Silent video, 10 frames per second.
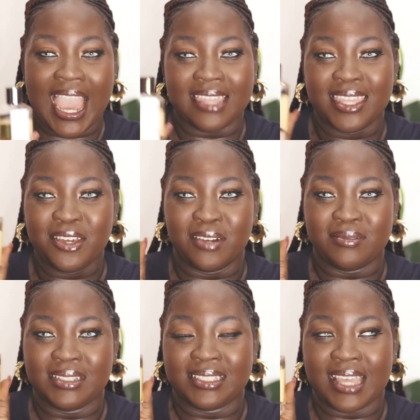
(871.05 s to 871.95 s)
I think
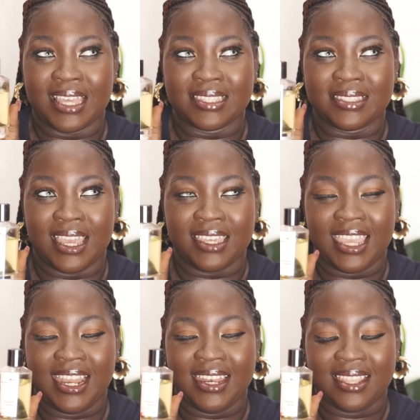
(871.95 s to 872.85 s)
of this as like
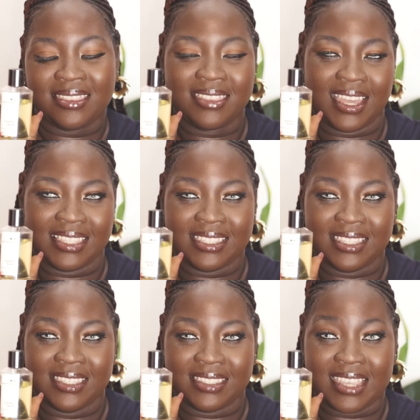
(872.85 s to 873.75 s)
a late
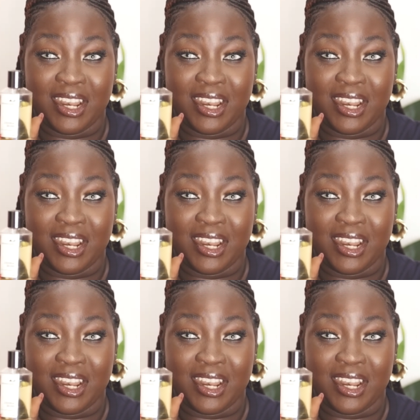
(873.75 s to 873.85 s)
30s,